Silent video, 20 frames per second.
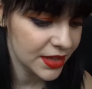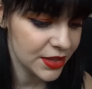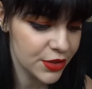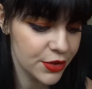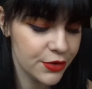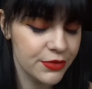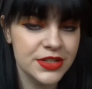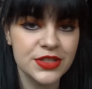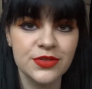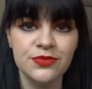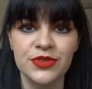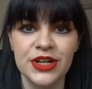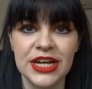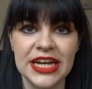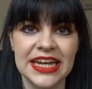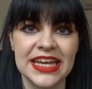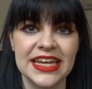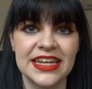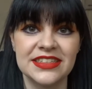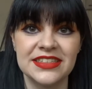There isn't
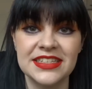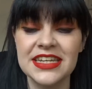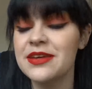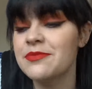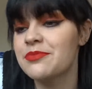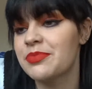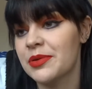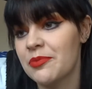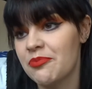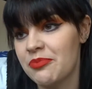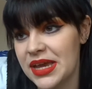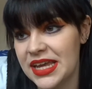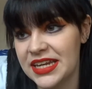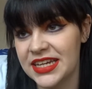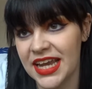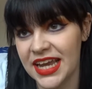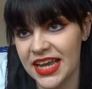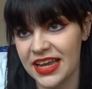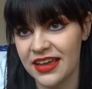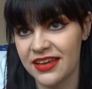really a deep
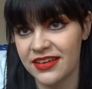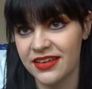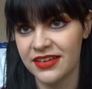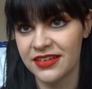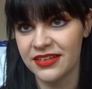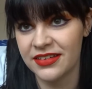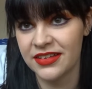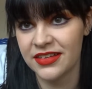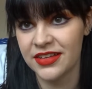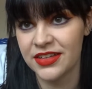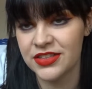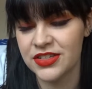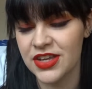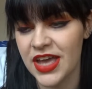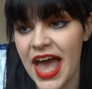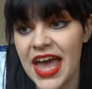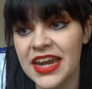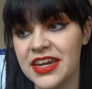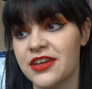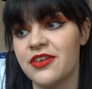meaning
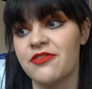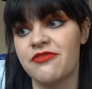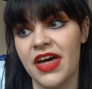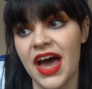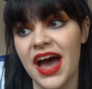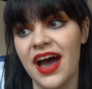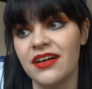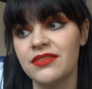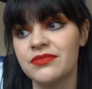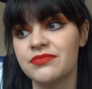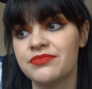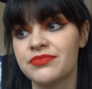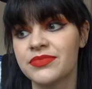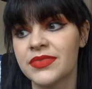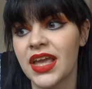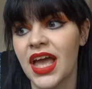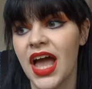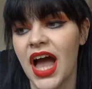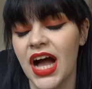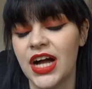to any of that.
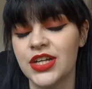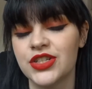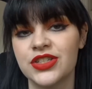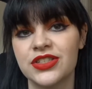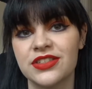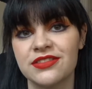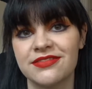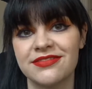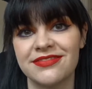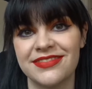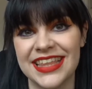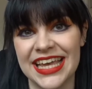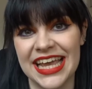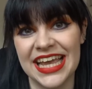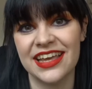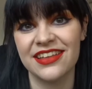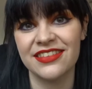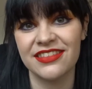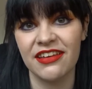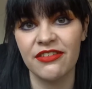I just
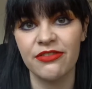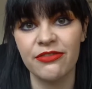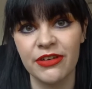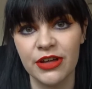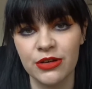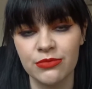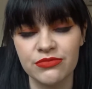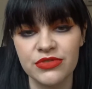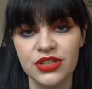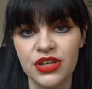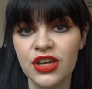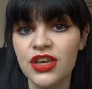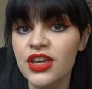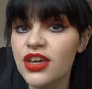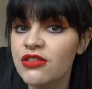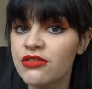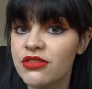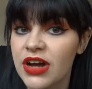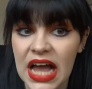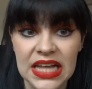think the films are
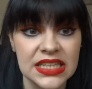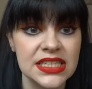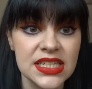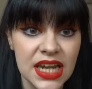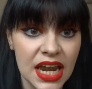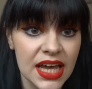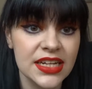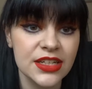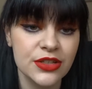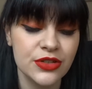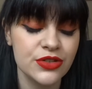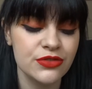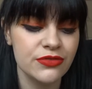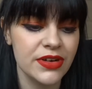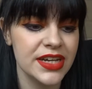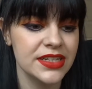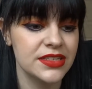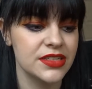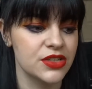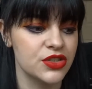cute and slightly
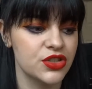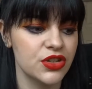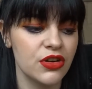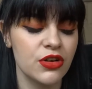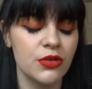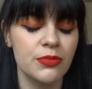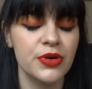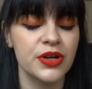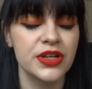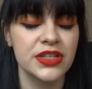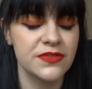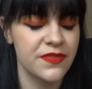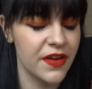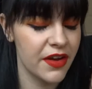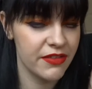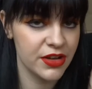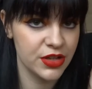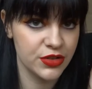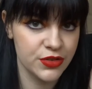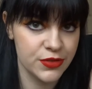underrated. Jungle Book is
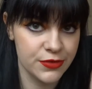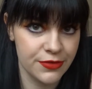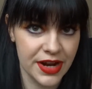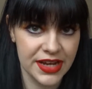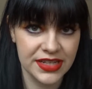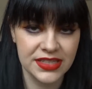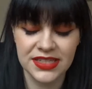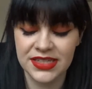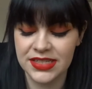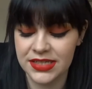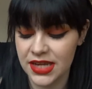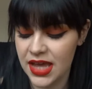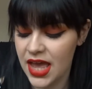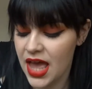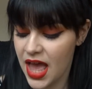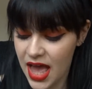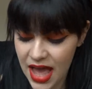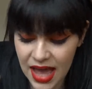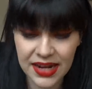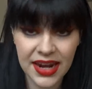very underrated,
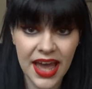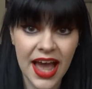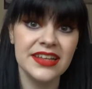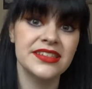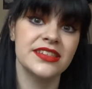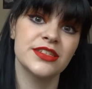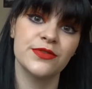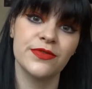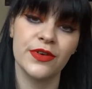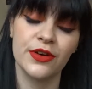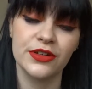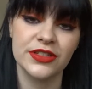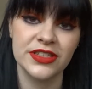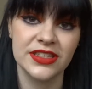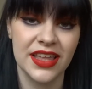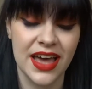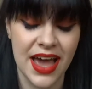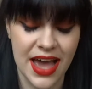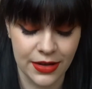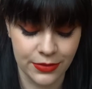and as is Fox in
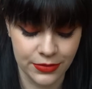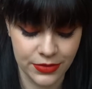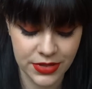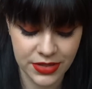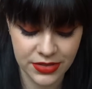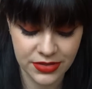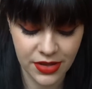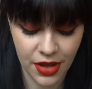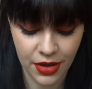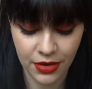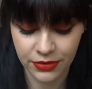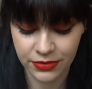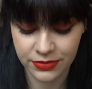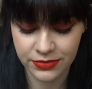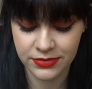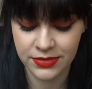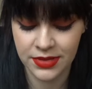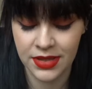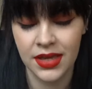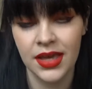the Hound, so
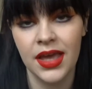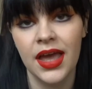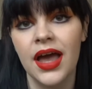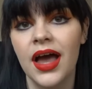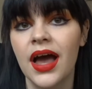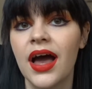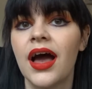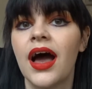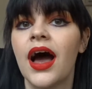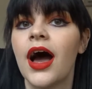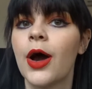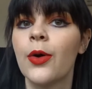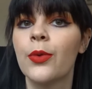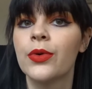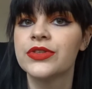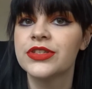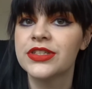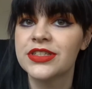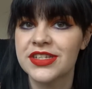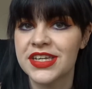I
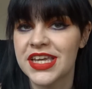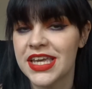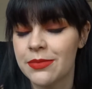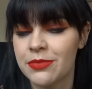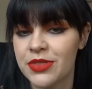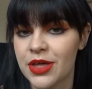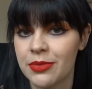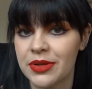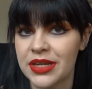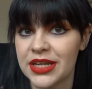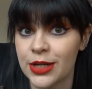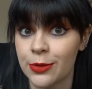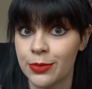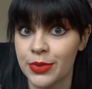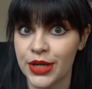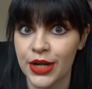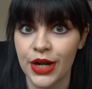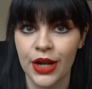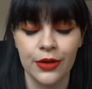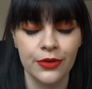wanted to keep them a little
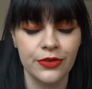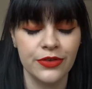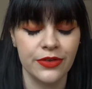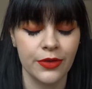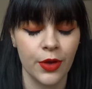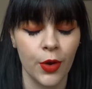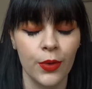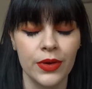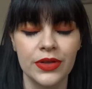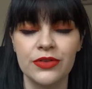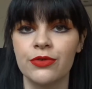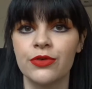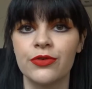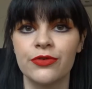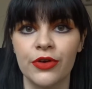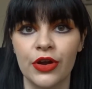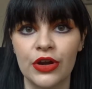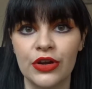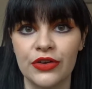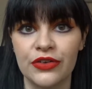bit close. Always root
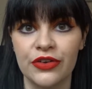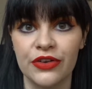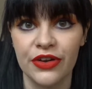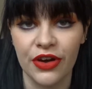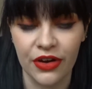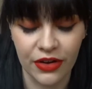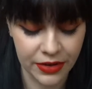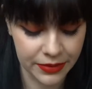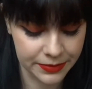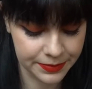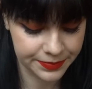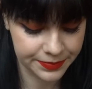for an underdog.